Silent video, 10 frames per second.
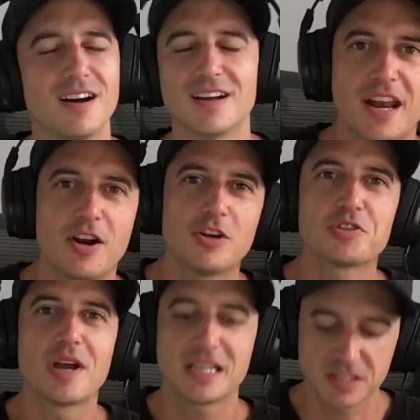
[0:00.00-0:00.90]
and it
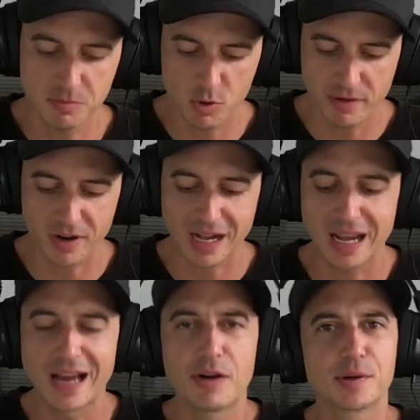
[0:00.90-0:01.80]
also has somewhat of a
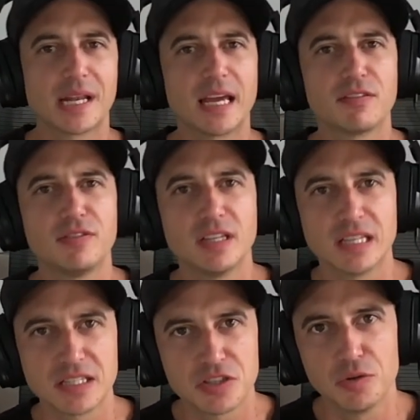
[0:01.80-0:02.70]
cloud-like
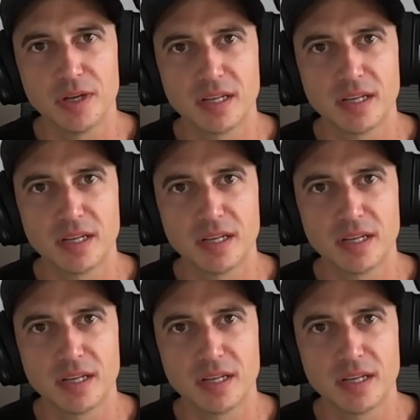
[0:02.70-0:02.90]
feeling to it.